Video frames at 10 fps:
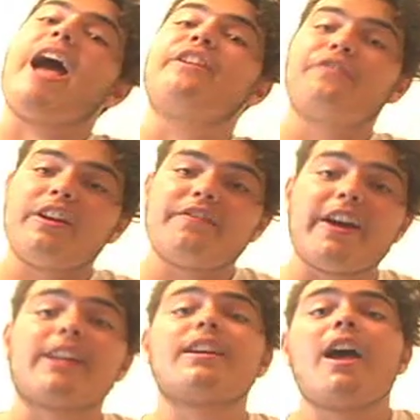and fun
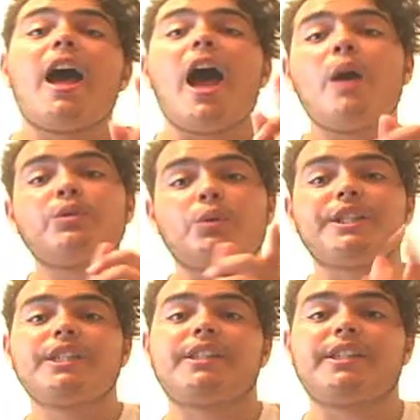fact, I was
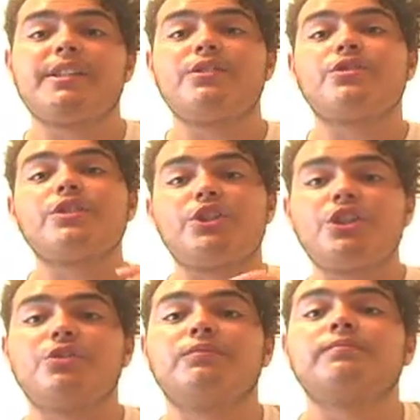watching this season during
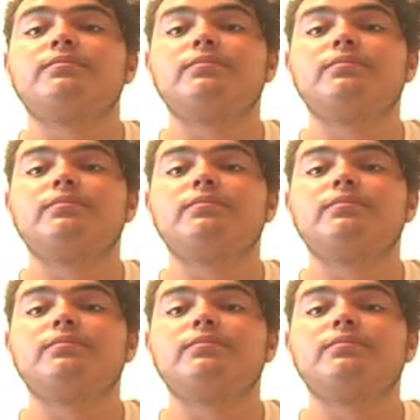June,